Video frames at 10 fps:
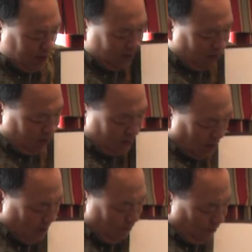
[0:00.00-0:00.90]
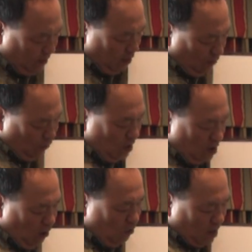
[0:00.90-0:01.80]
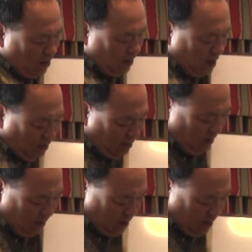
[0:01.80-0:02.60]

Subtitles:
my concept, we know one thing.